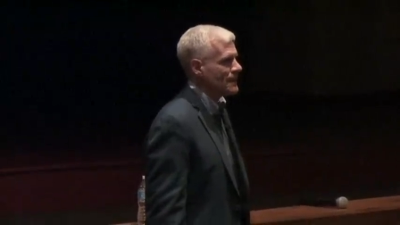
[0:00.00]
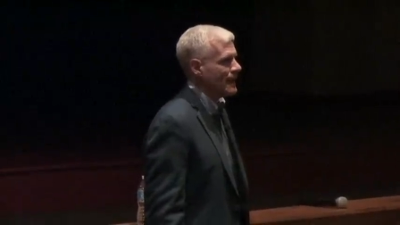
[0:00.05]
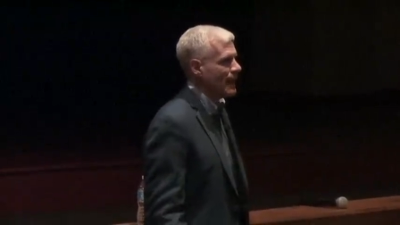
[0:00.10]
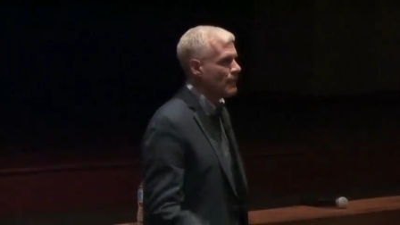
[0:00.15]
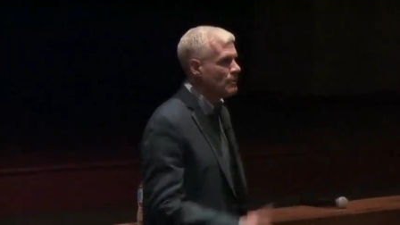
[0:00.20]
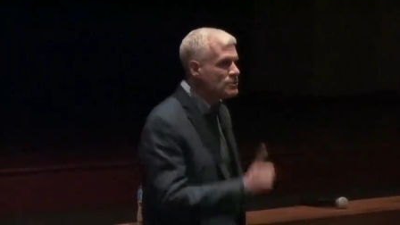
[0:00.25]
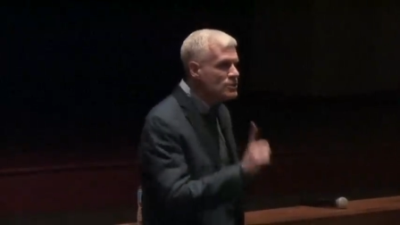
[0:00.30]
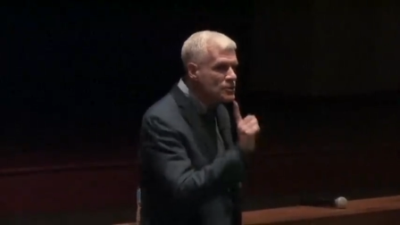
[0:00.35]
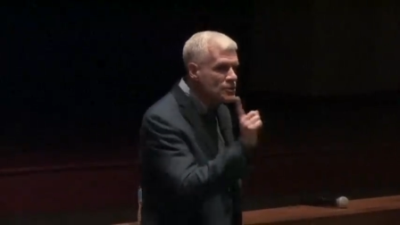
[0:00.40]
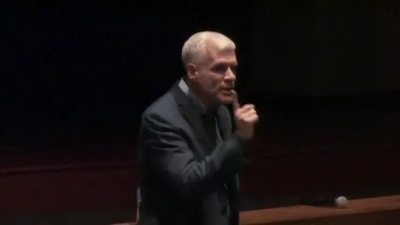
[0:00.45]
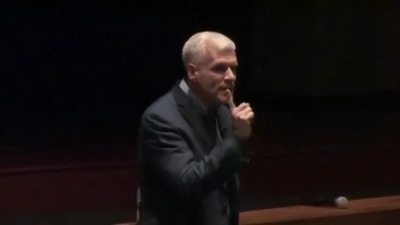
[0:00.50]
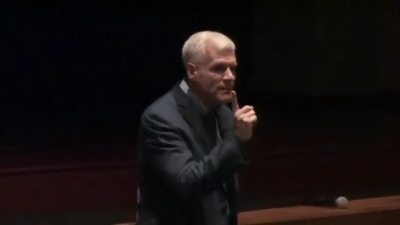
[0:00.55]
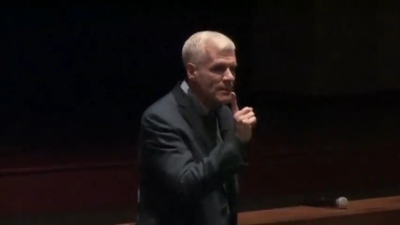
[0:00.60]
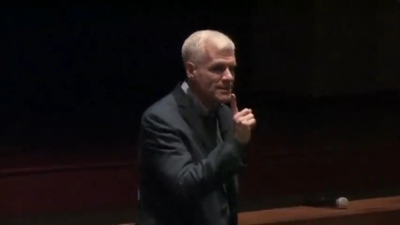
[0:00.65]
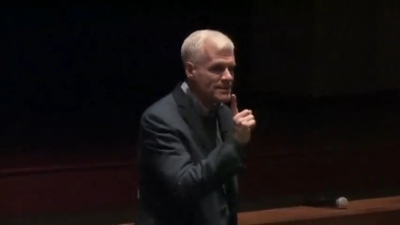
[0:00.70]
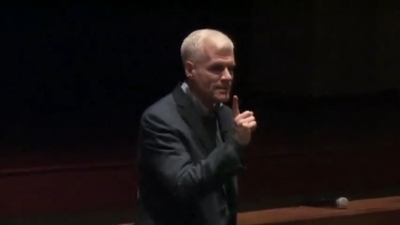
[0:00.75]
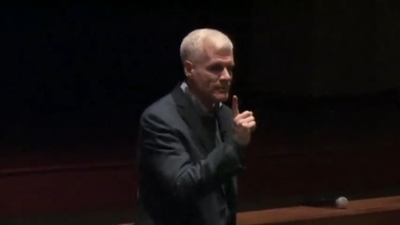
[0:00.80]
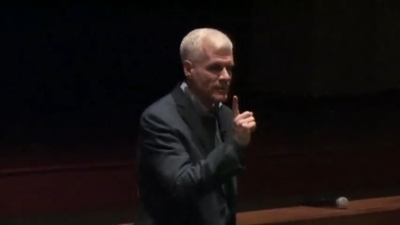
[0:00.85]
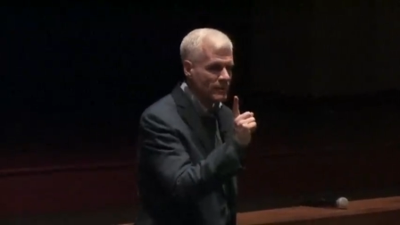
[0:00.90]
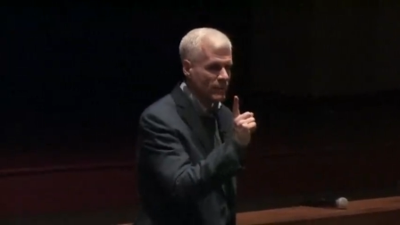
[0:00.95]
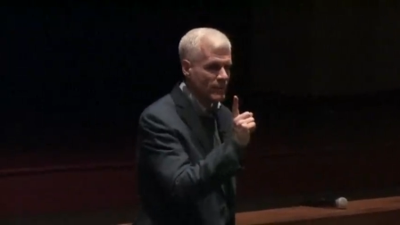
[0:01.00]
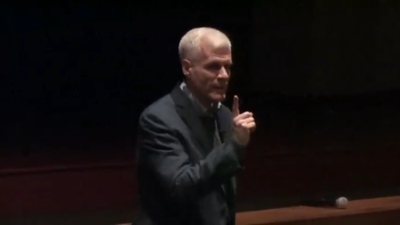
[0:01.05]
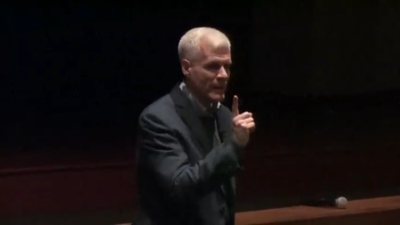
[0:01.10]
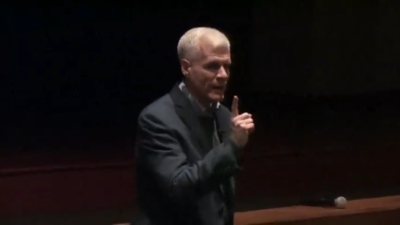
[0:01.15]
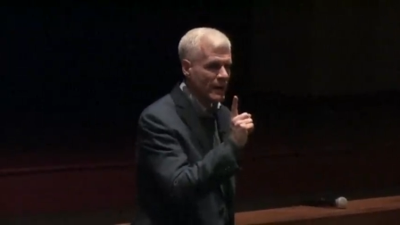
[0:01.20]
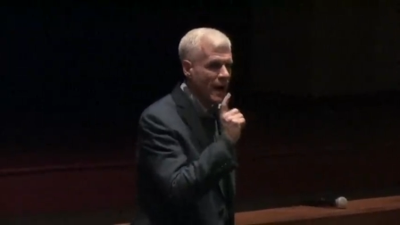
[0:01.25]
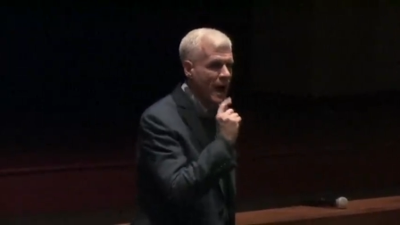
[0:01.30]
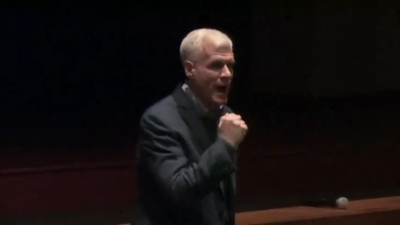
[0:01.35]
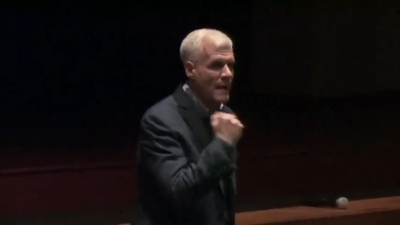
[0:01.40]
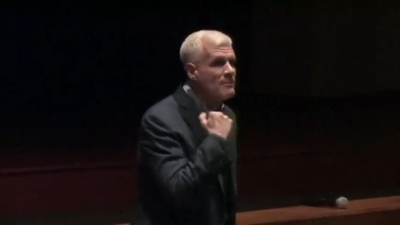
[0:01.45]
I want you to think about something for a
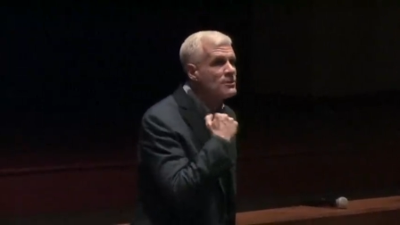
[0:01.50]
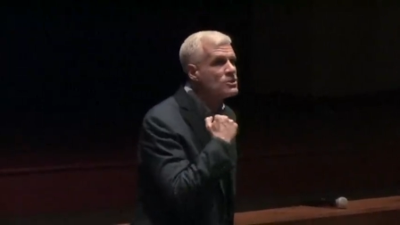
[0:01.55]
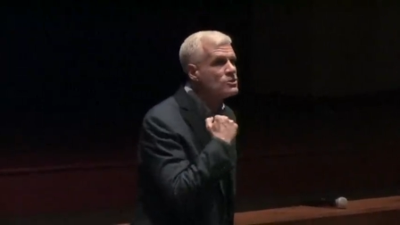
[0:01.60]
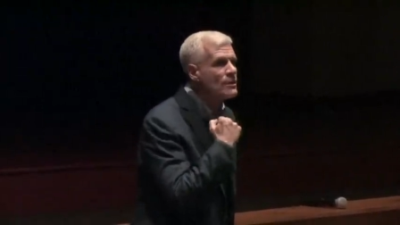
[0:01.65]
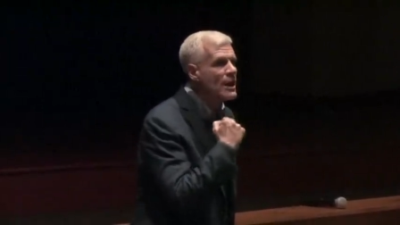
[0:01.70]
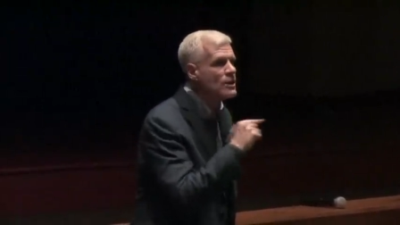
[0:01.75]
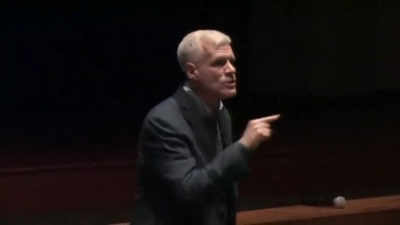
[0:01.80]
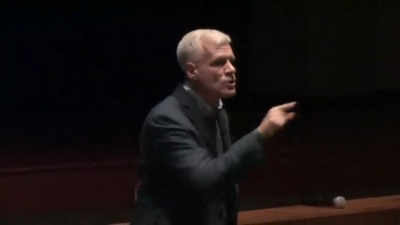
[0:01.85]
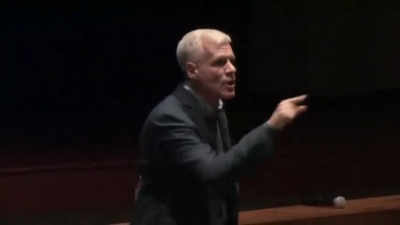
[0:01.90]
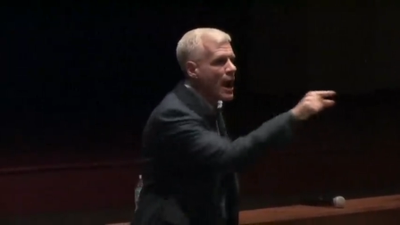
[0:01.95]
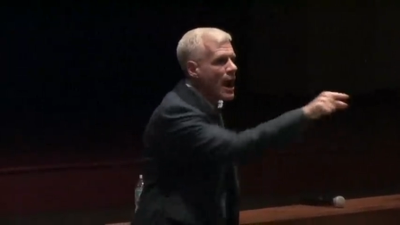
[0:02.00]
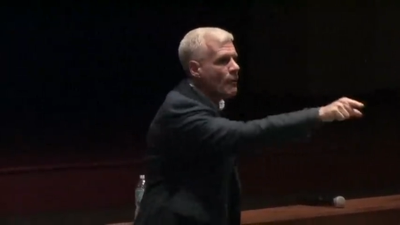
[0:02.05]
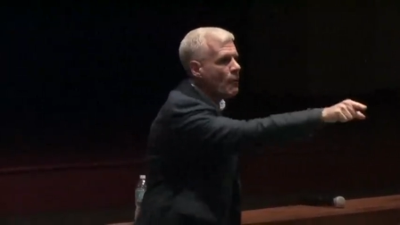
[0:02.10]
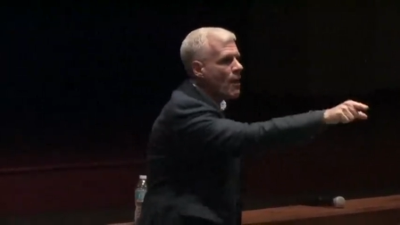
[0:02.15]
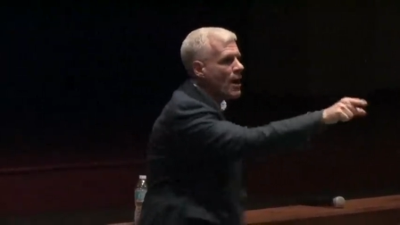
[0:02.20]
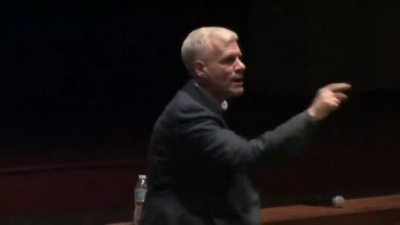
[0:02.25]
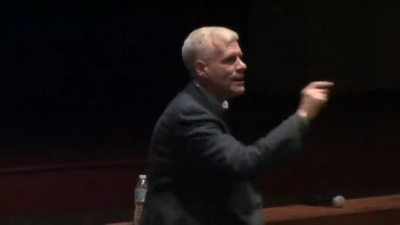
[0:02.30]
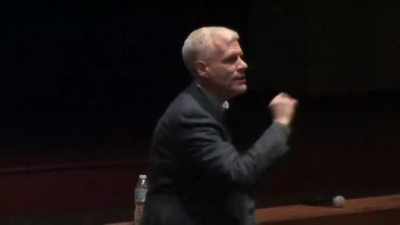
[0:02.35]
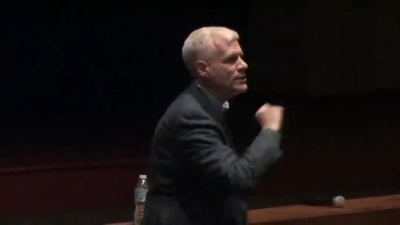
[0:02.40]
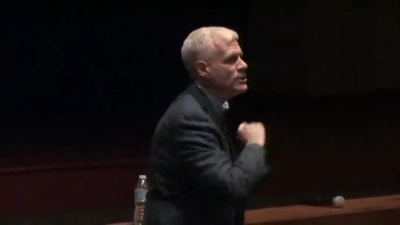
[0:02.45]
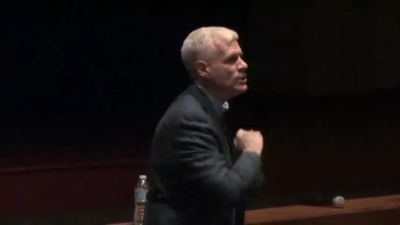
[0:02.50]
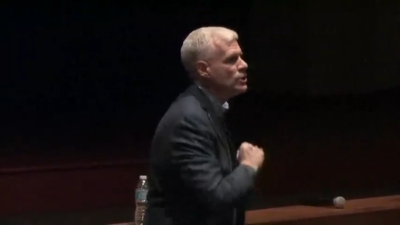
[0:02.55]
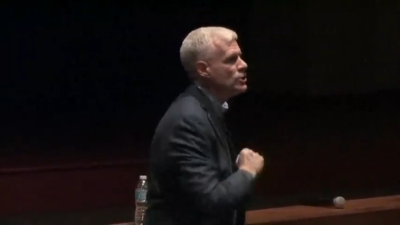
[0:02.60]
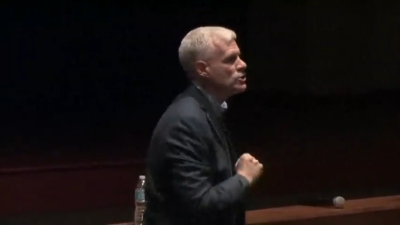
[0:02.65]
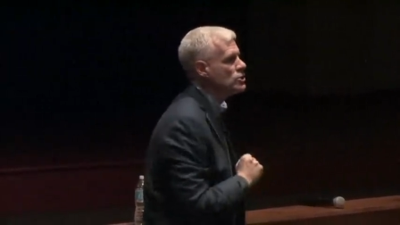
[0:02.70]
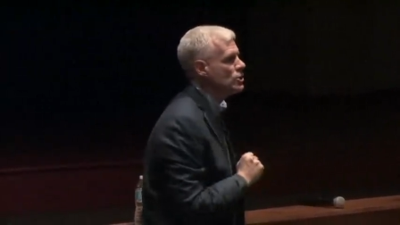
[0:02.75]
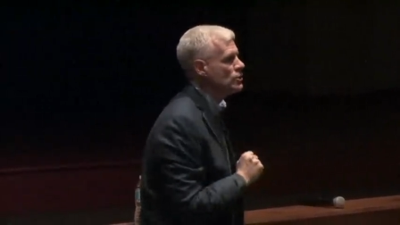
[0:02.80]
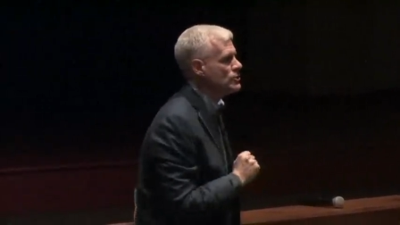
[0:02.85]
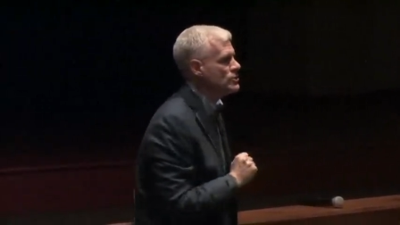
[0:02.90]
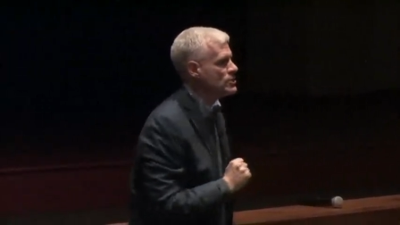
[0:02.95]
minute. I'm a stranger. I walk into your
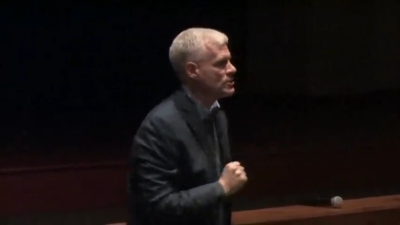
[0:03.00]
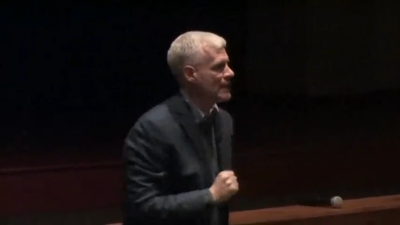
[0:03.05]
children's